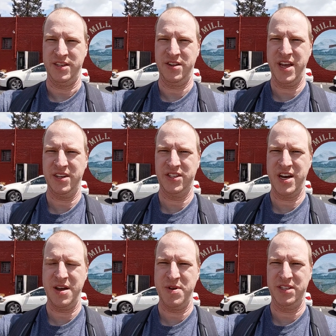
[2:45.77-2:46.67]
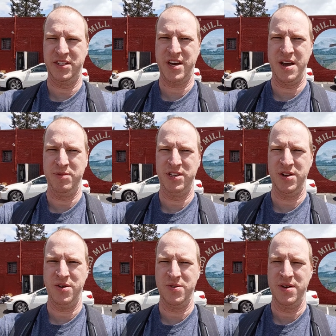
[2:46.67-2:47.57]
Until next time, it's
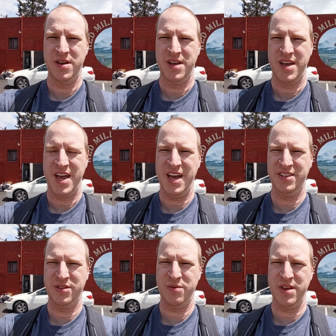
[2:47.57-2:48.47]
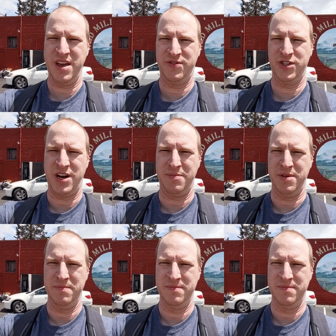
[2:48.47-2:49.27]
time to exit through the gift shop.